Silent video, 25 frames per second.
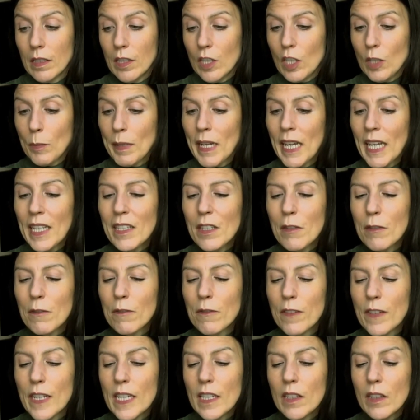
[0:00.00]
She began to
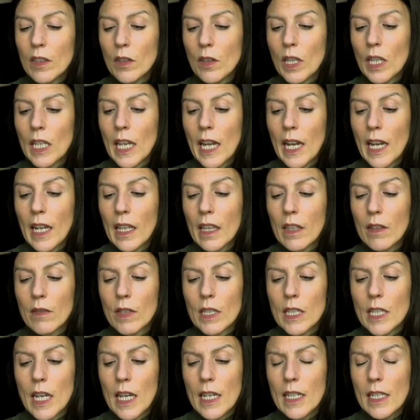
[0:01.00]
feel the length of
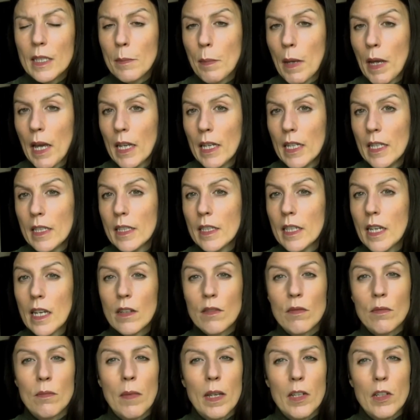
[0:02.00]
the day span instead
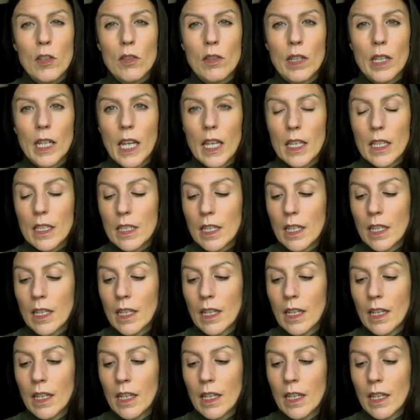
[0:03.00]
of measuring it.